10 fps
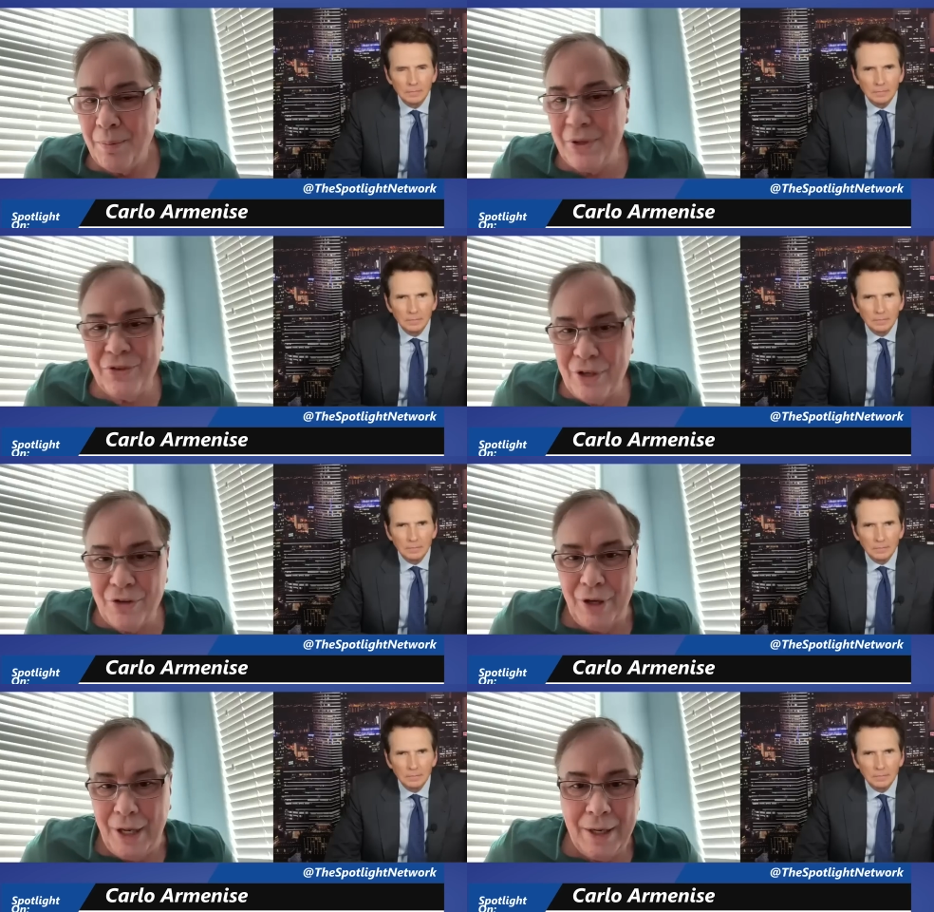
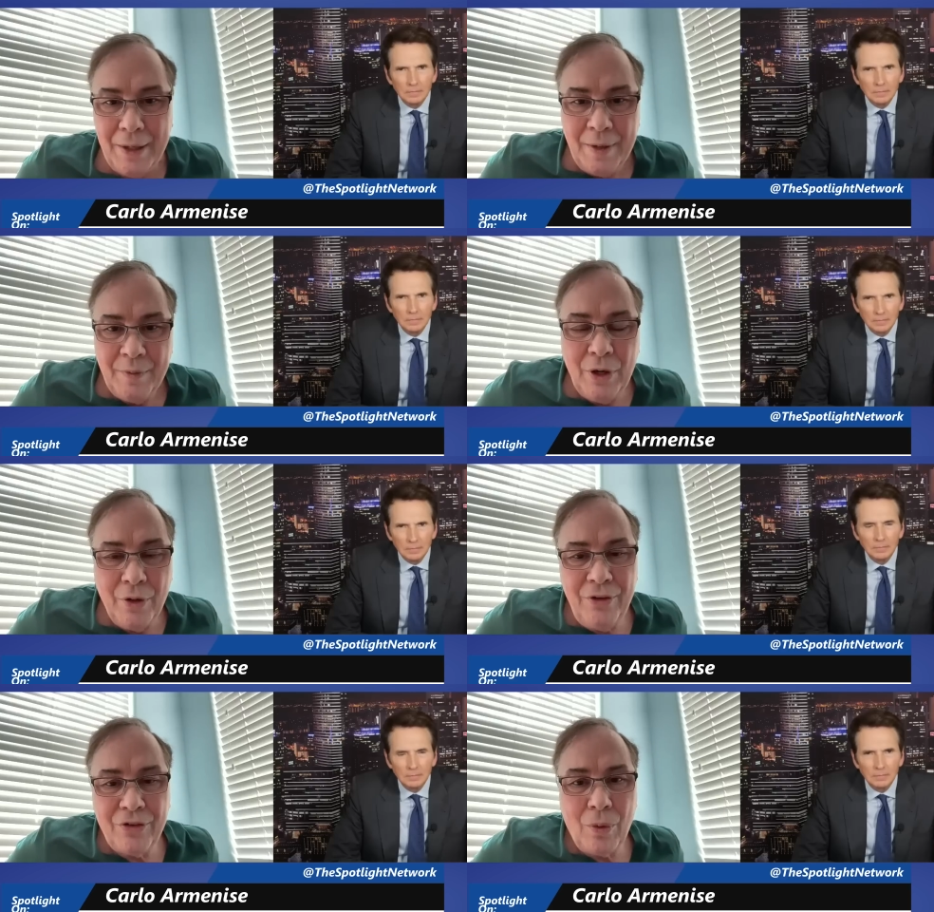Speaker 1: positioning. You
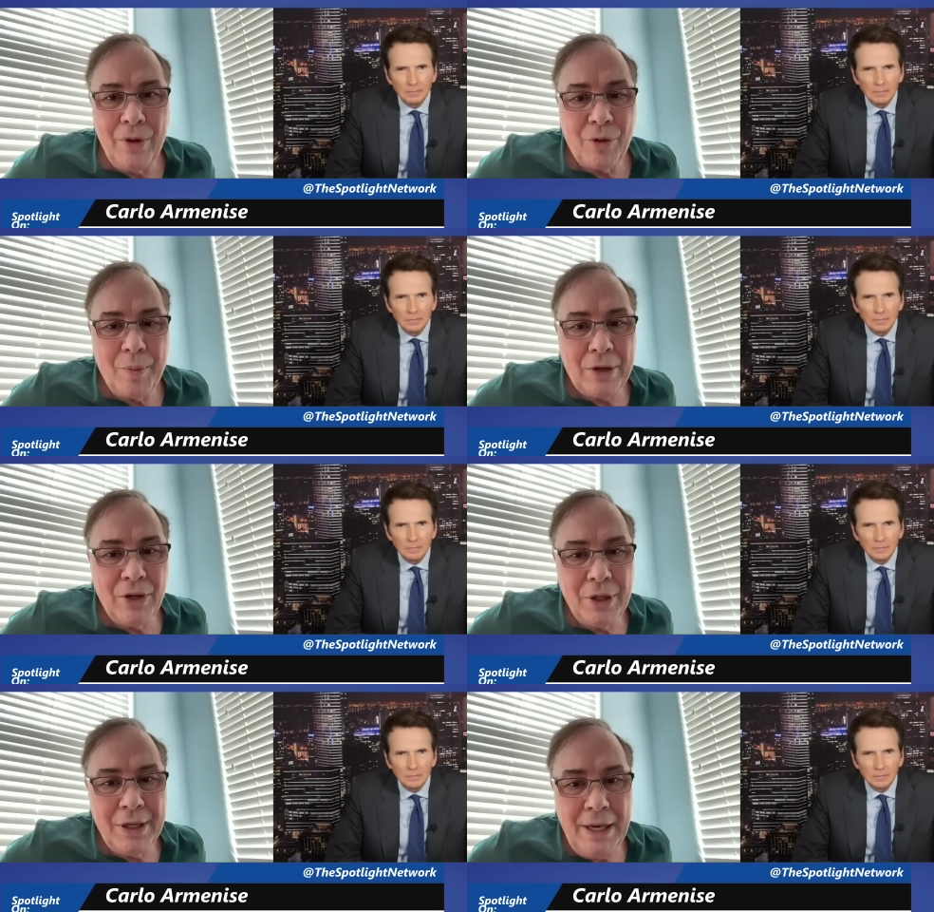know, these stories are
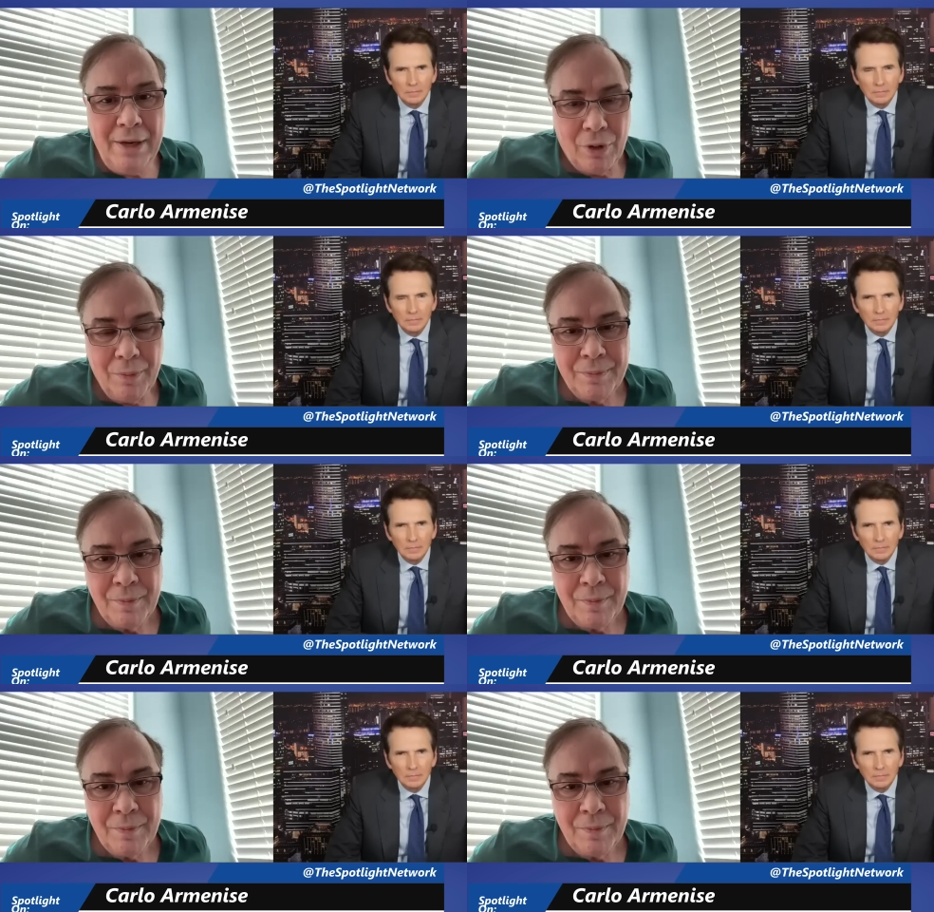about good and evil.